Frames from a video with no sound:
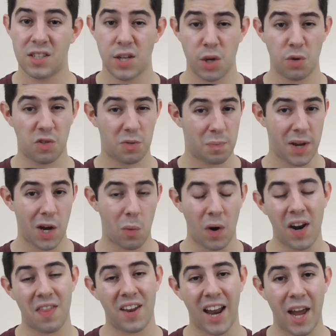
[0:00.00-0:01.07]
Do you speak
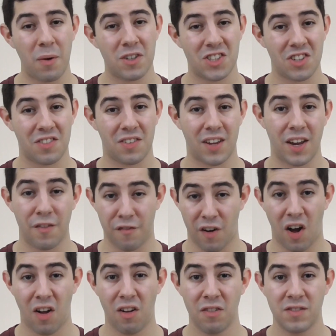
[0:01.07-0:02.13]
one of the languages
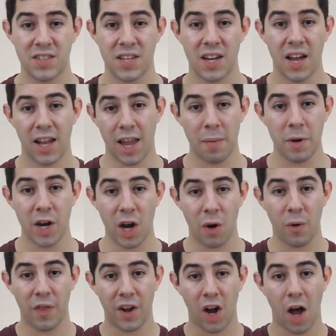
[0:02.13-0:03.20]
involved? Let me
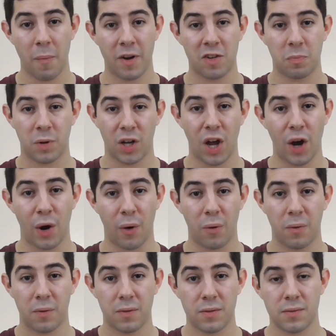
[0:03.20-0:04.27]
know in the comments
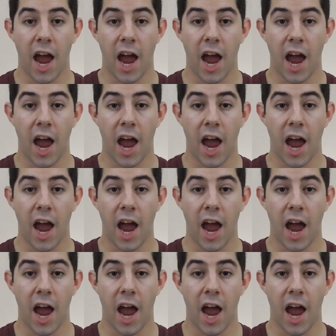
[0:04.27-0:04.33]
below.